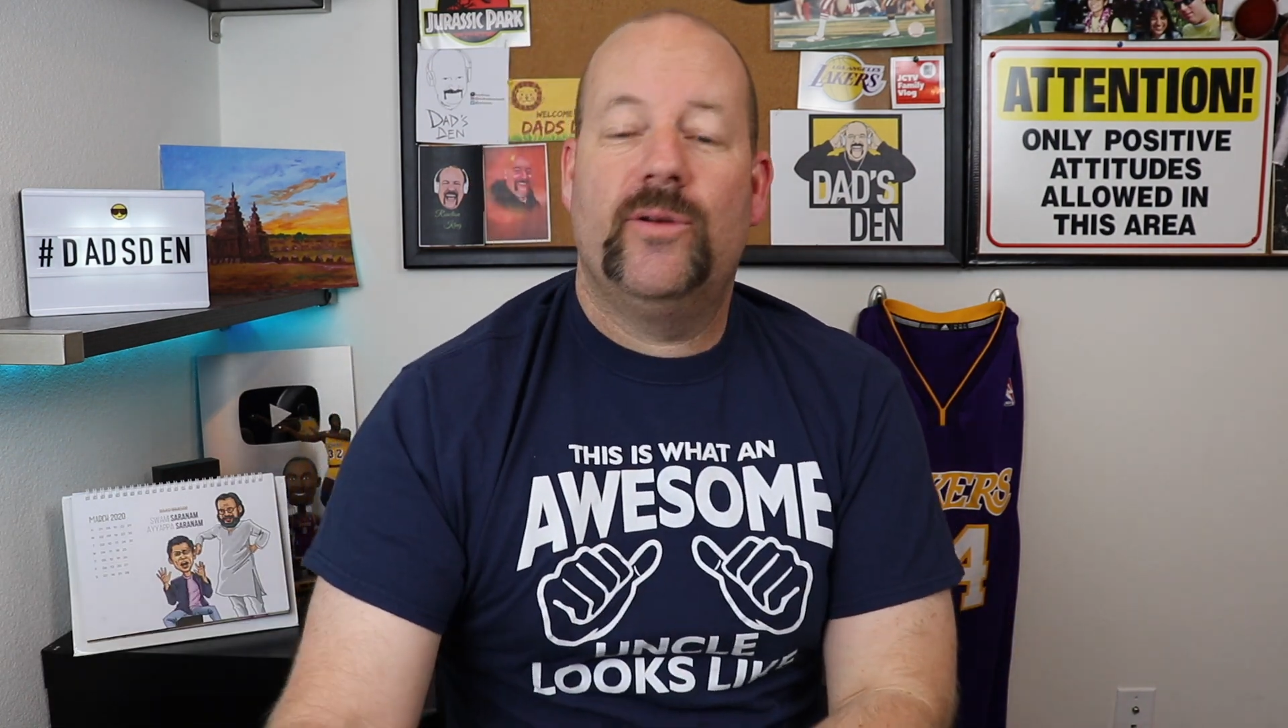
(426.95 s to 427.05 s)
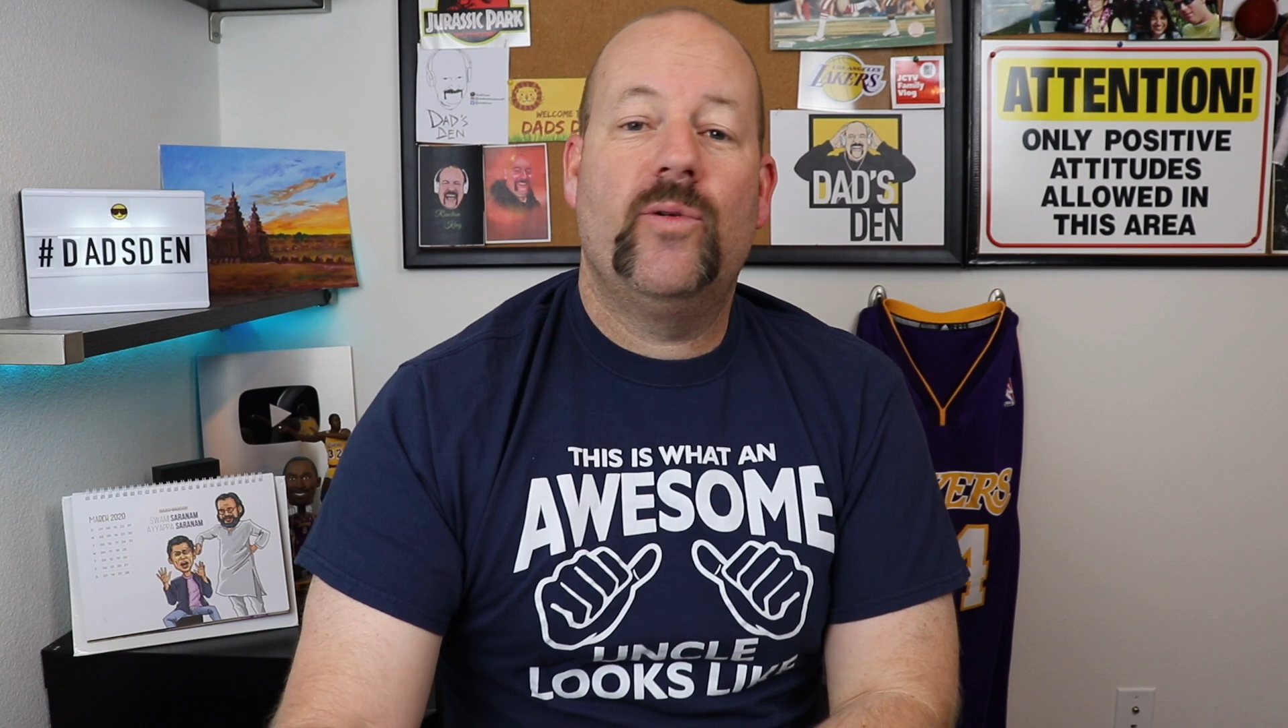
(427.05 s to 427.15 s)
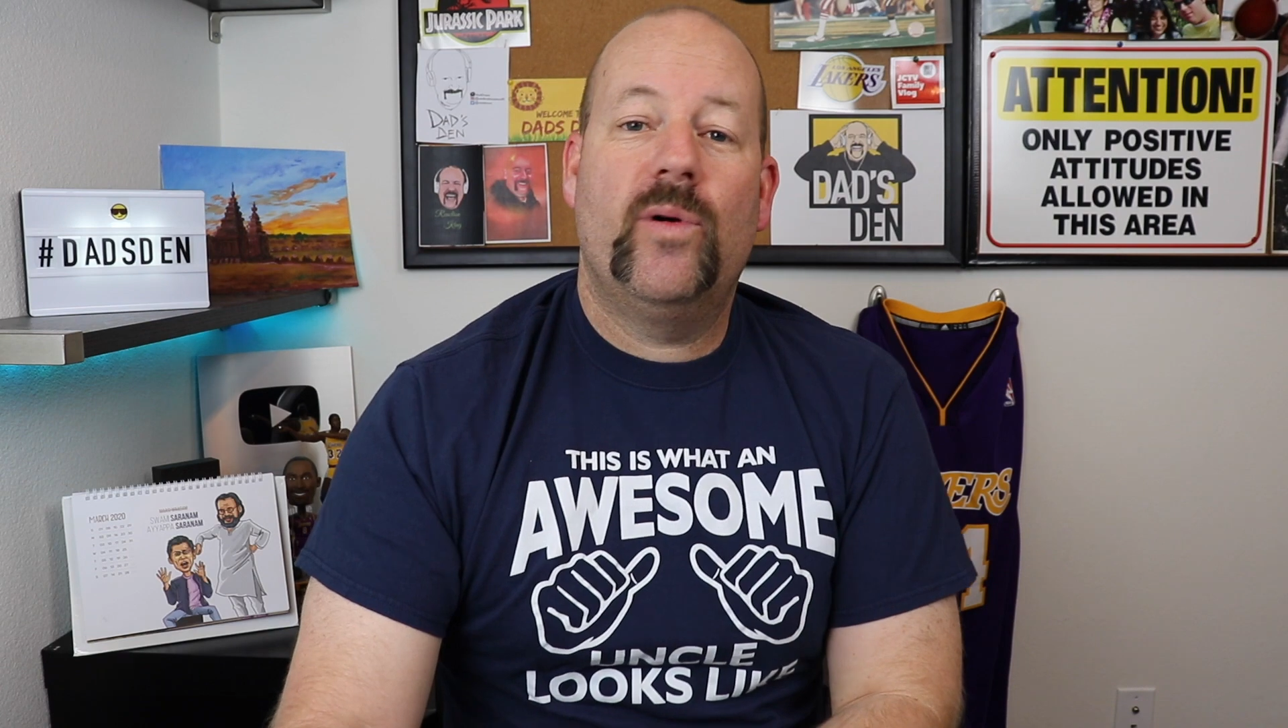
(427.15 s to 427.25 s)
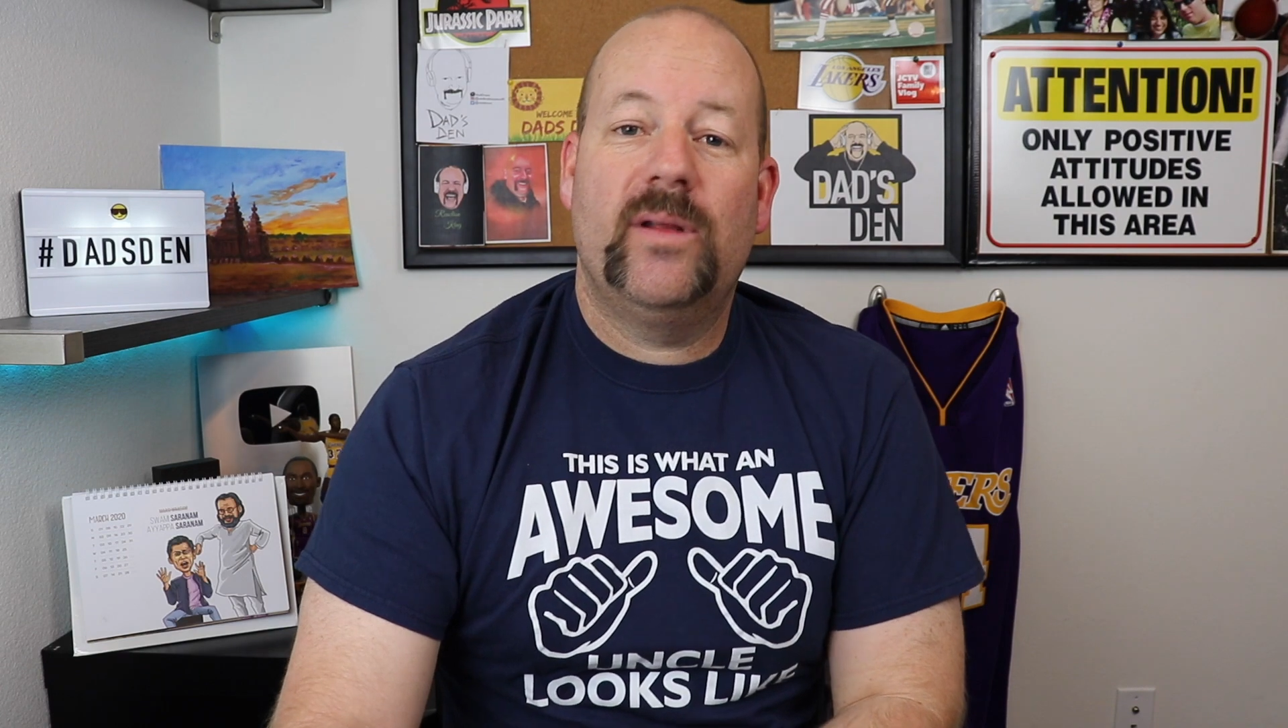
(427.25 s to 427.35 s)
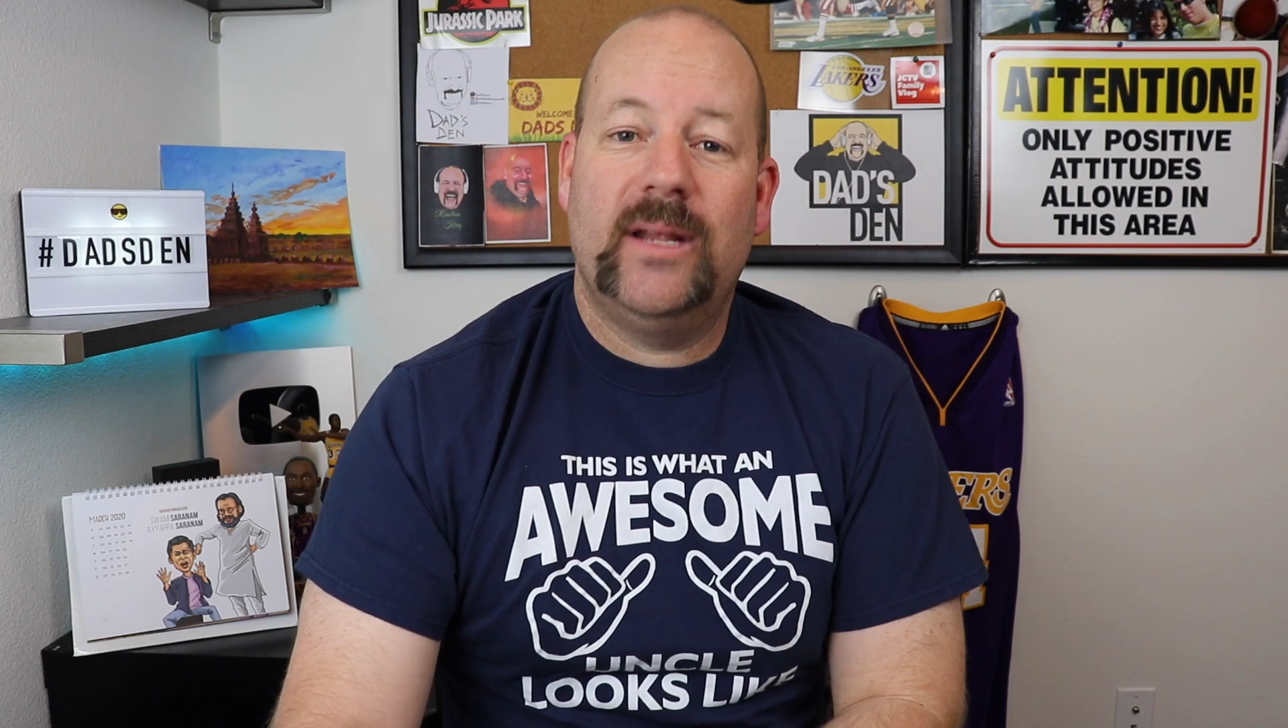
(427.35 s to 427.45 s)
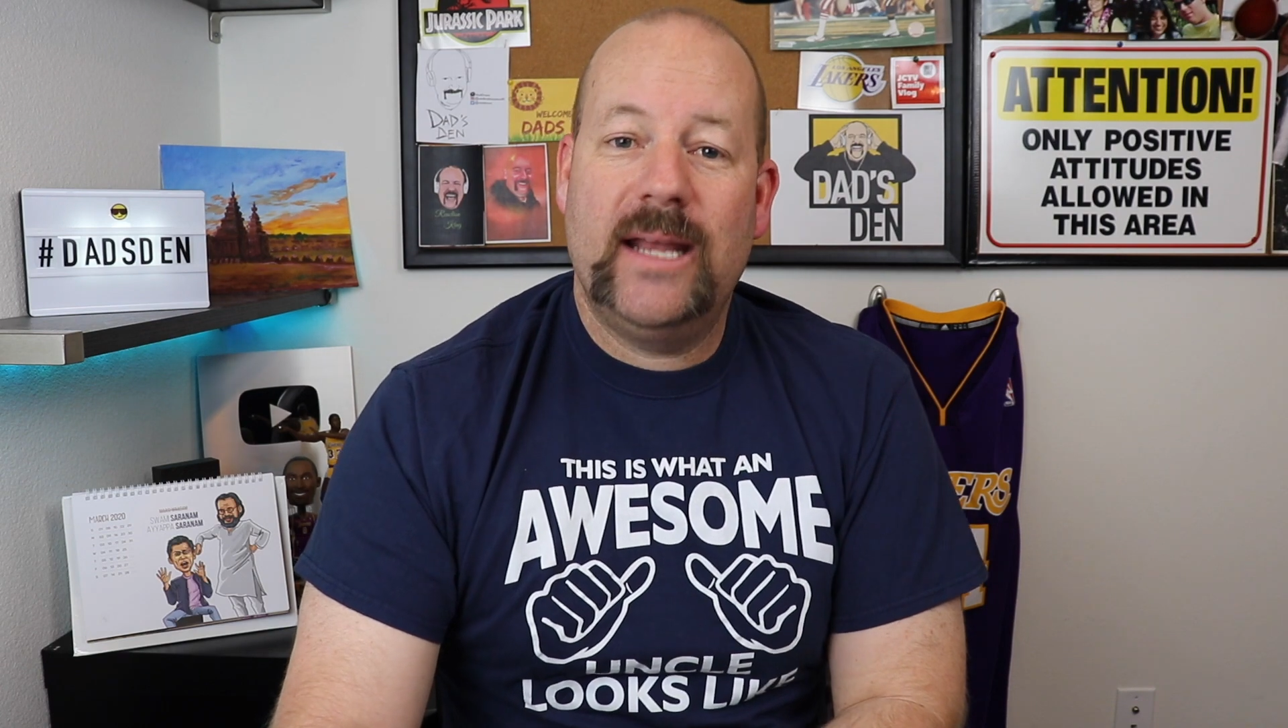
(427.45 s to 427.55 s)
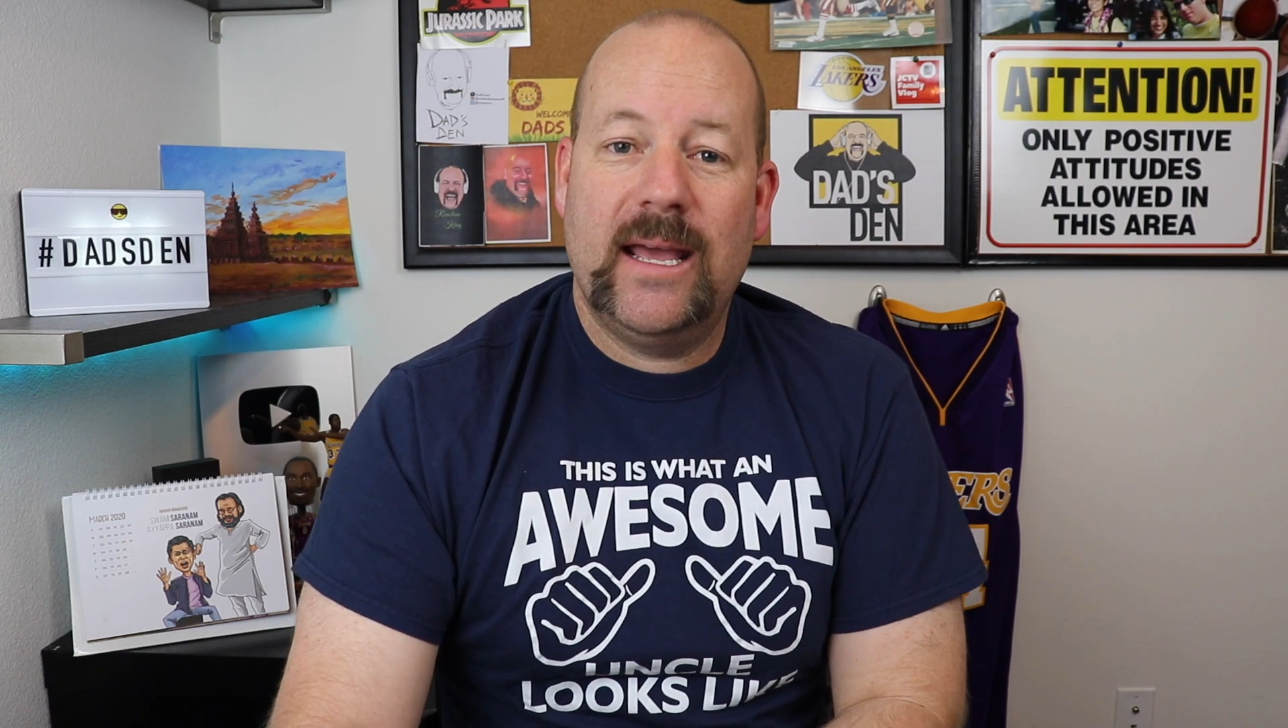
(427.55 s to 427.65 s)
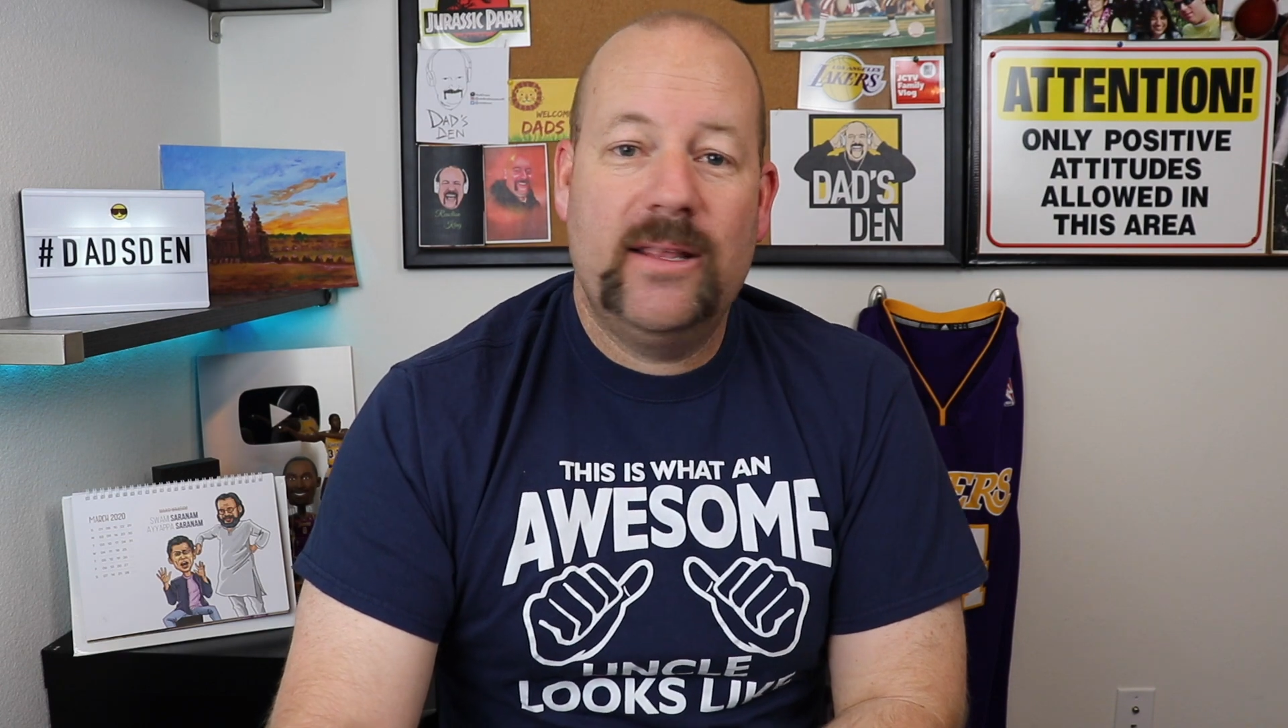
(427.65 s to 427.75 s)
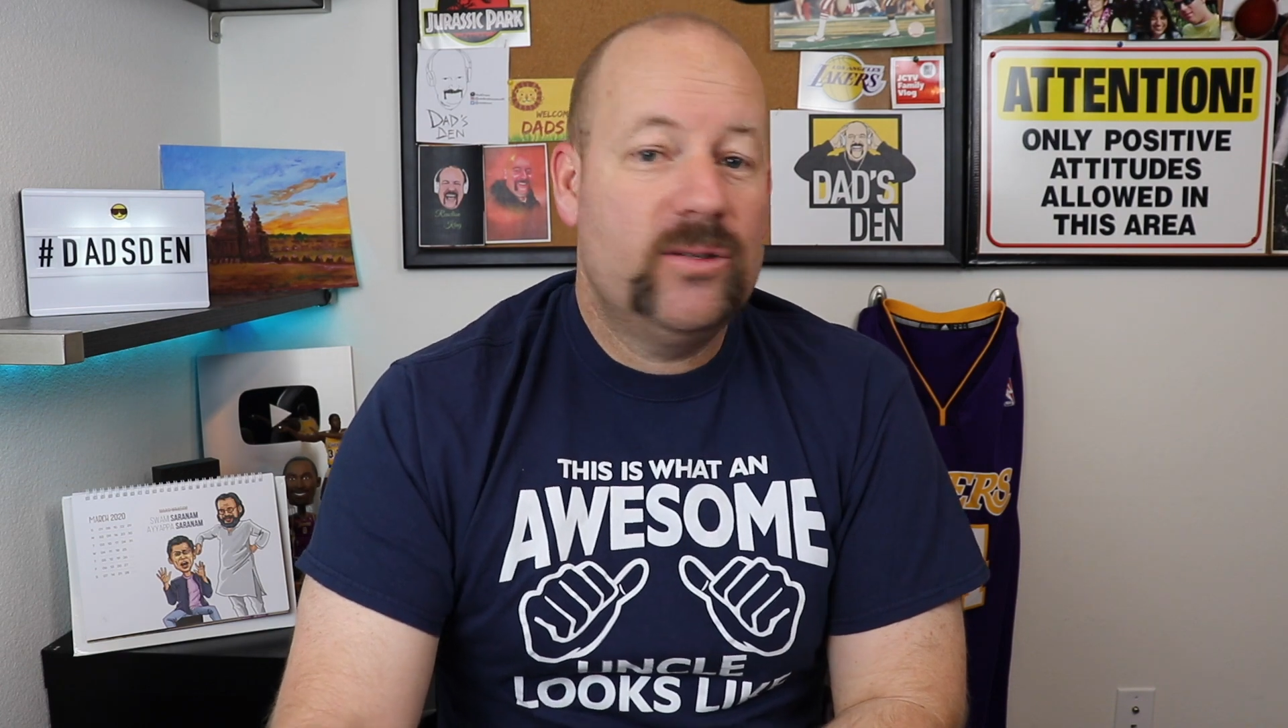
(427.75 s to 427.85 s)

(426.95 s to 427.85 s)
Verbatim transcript: to do quote of the day.